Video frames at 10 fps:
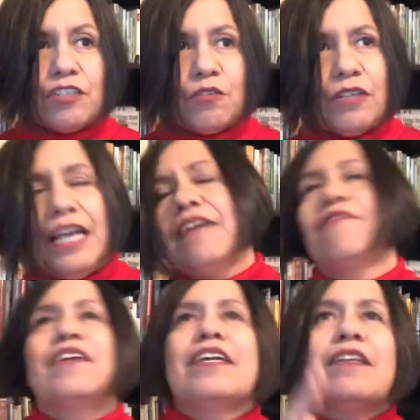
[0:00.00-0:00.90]
your
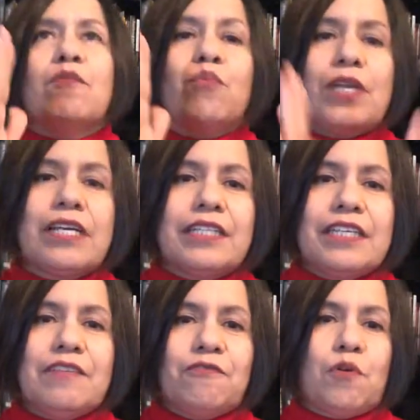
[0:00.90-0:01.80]
life in
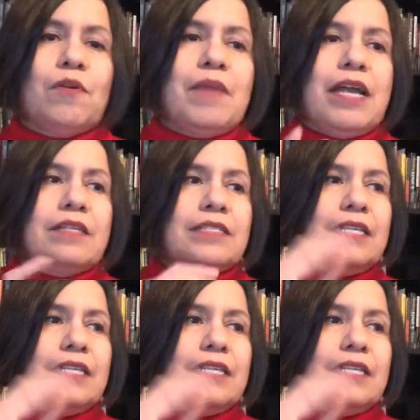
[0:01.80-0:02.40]
weekly formats,